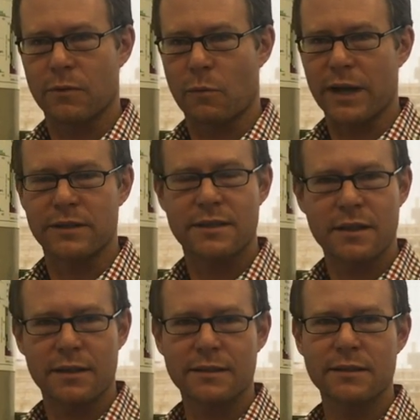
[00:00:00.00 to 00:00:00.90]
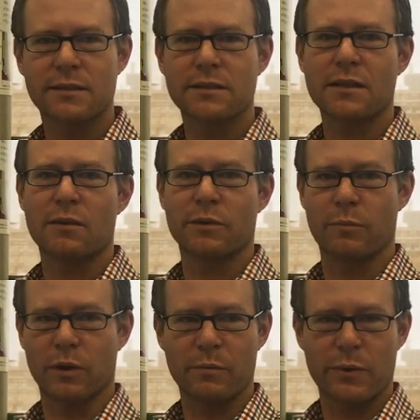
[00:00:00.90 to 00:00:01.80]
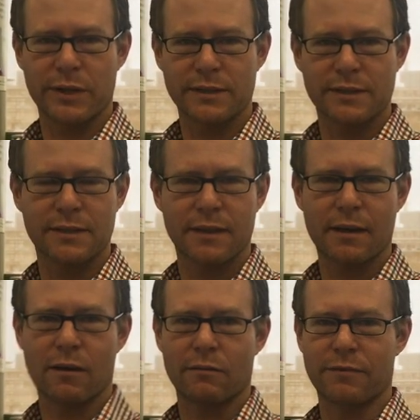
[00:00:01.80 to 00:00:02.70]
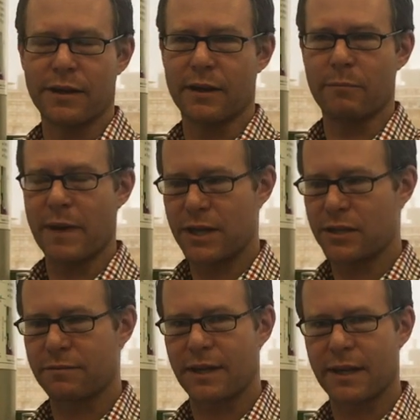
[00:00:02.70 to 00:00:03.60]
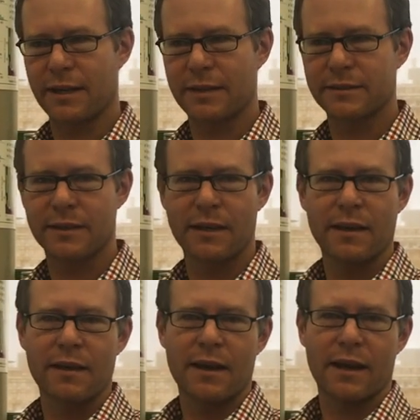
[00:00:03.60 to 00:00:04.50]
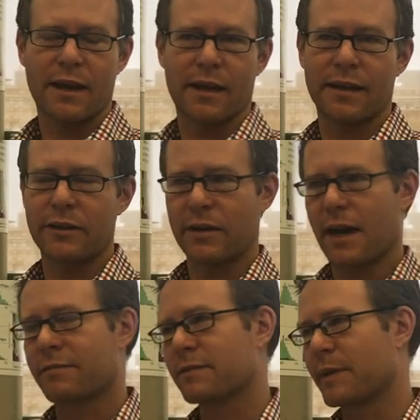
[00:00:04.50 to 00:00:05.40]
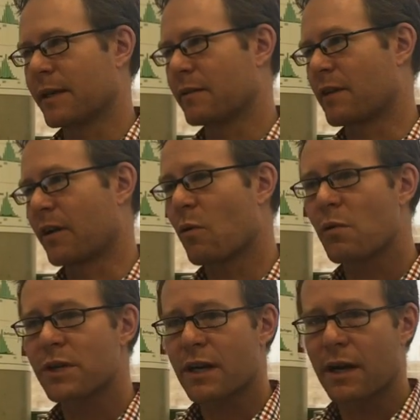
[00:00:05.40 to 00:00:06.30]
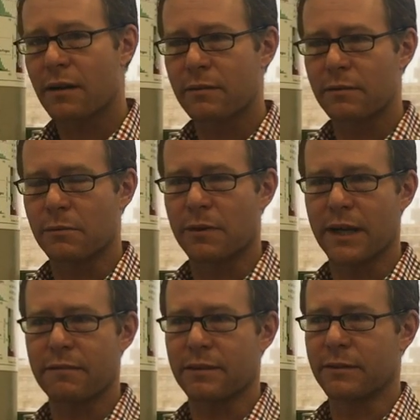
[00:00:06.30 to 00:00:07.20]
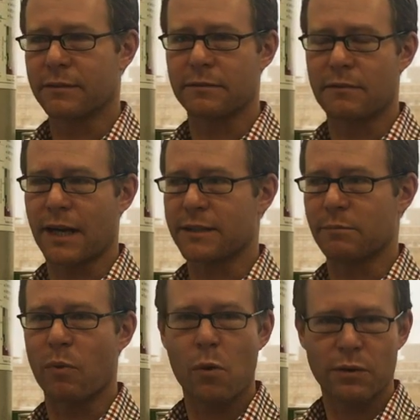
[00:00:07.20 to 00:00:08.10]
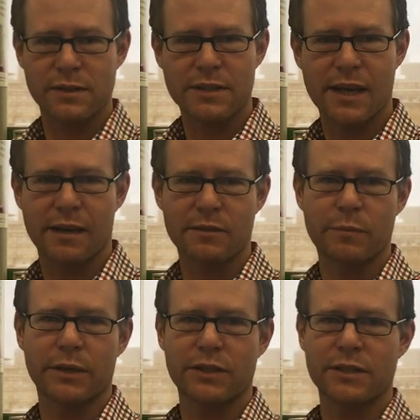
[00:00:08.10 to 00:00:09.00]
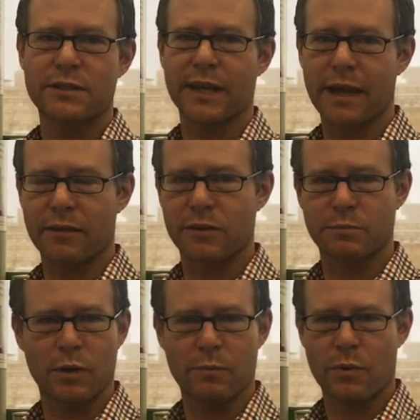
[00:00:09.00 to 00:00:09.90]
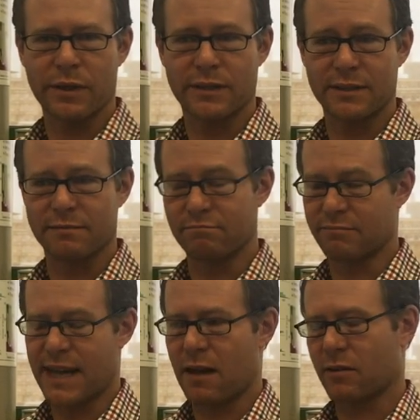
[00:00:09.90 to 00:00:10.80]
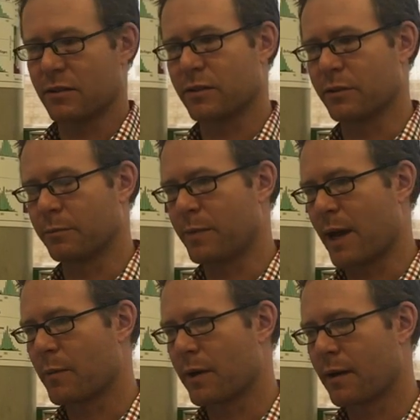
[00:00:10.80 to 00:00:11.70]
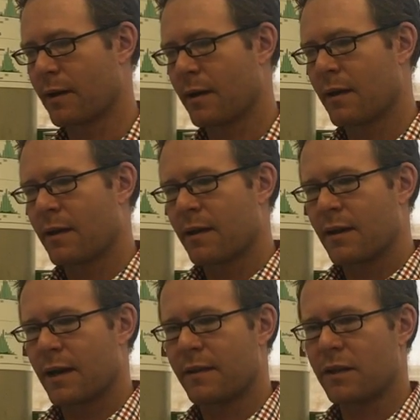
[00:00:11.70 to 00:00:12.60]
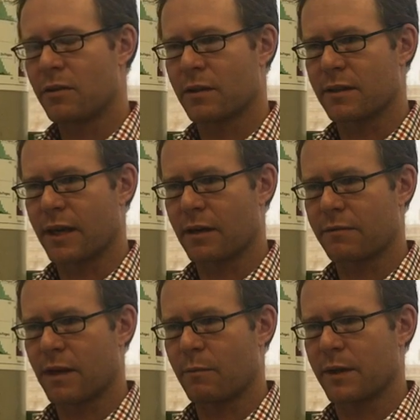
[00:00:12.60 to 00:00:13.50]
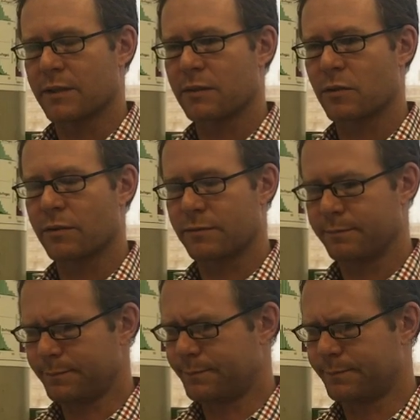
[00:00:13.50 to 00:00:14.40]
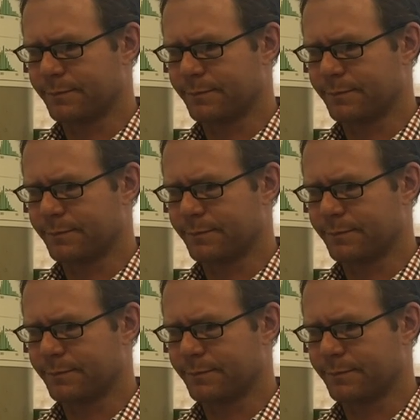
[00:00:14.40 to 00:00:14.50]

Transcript: the way to start is to start with bullet points of the major findings. They don't have to be in the right order or even the right importance yet, but just to get those bullet points down onto paper. And then you can think of them as sort of